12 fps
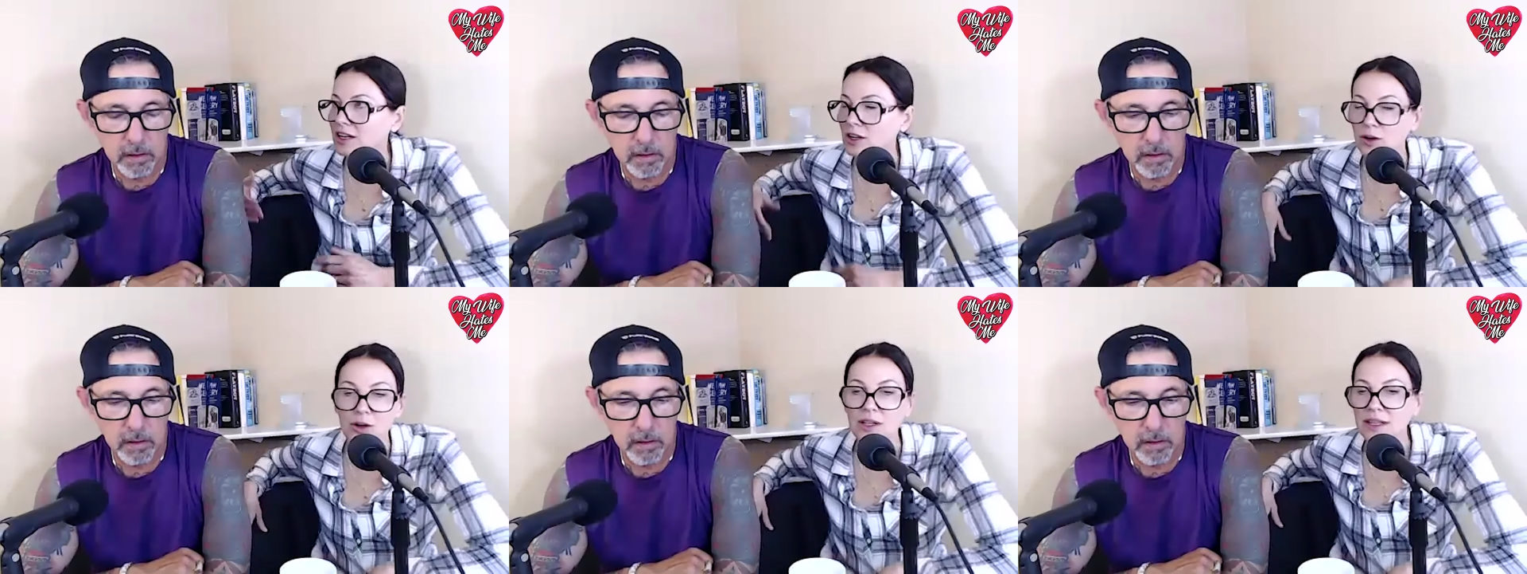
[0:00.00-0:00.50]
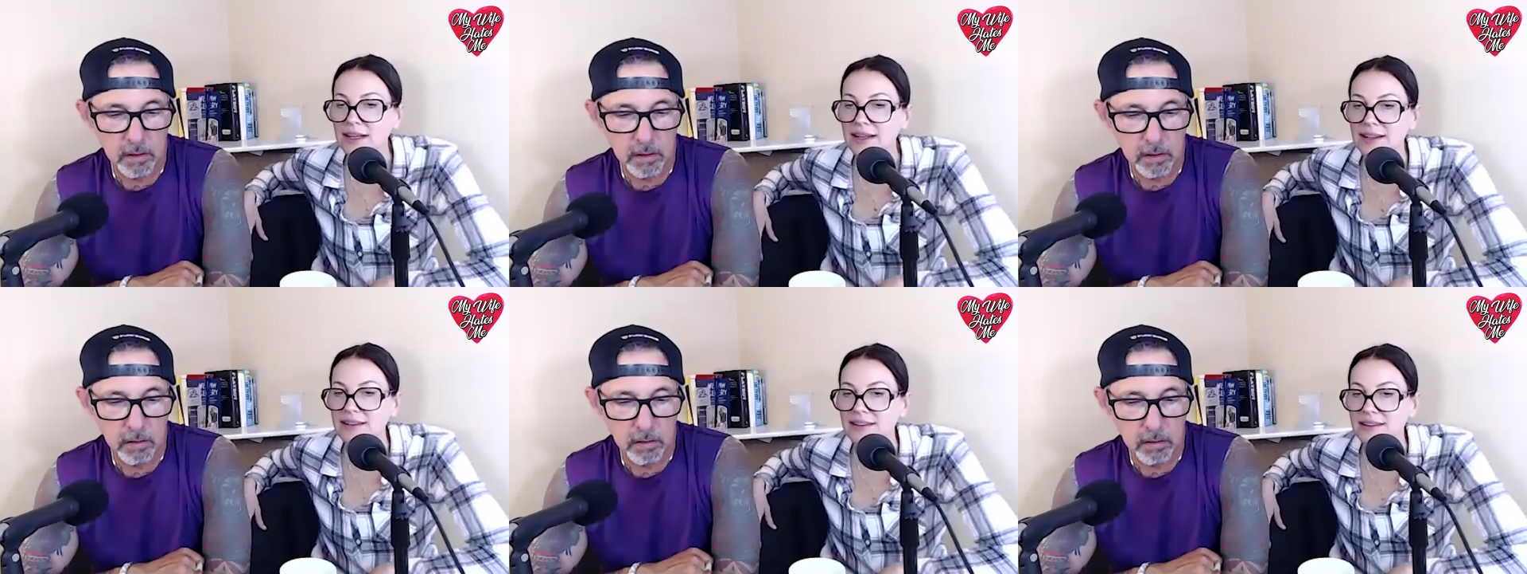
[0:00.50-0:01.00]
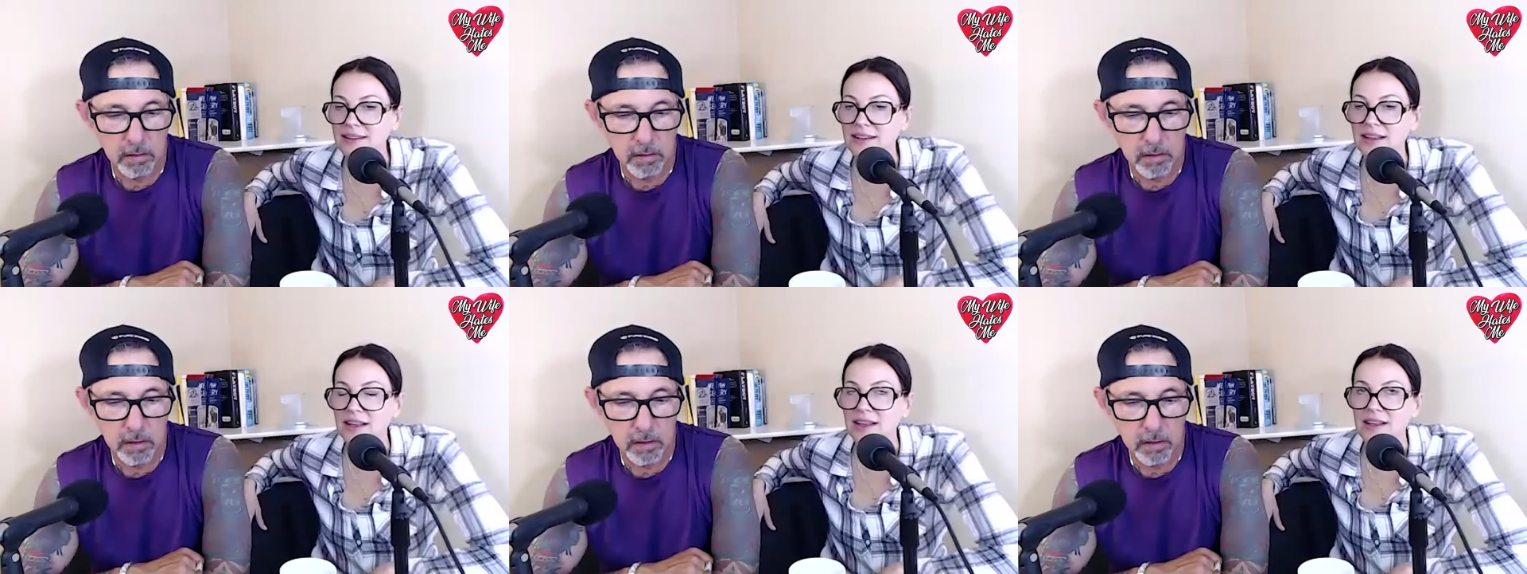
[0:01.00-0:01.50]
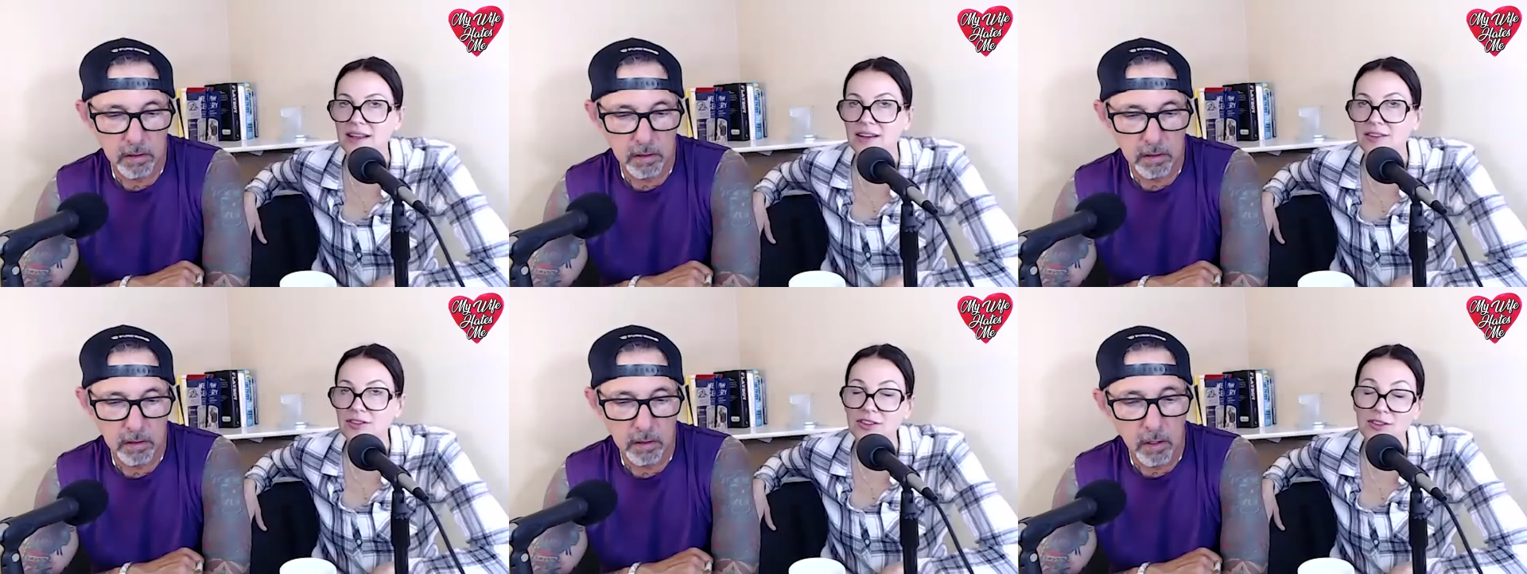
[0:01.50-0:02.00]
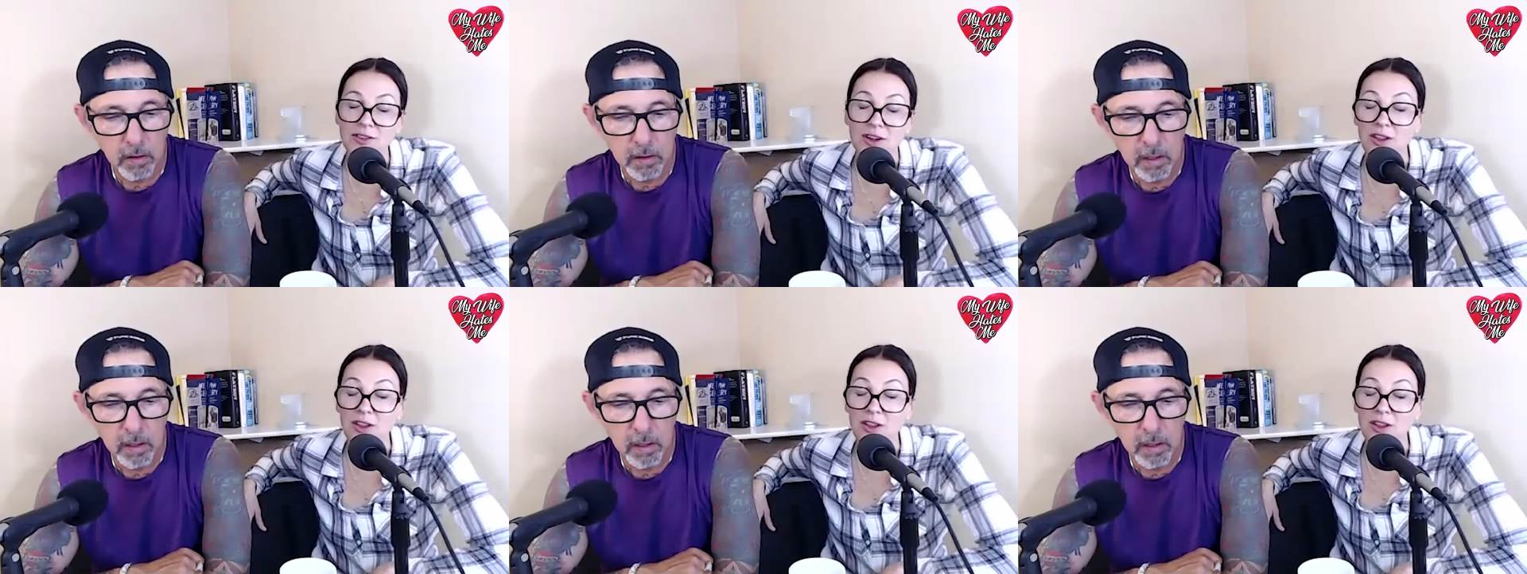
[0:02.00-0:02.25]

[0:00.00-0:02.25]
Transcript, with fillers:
Speaker 1: Google it. First of all,